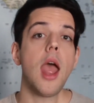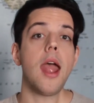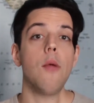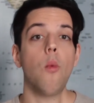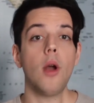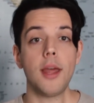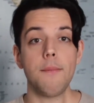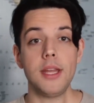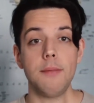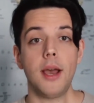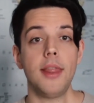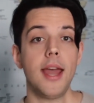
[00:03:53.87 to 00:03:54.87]
And what I
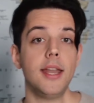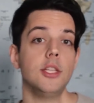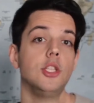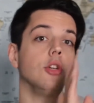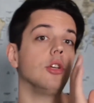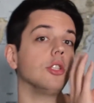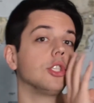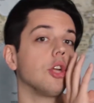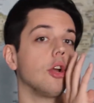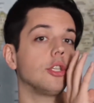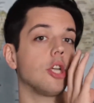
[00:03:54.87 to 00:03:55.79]
mean by that is you can start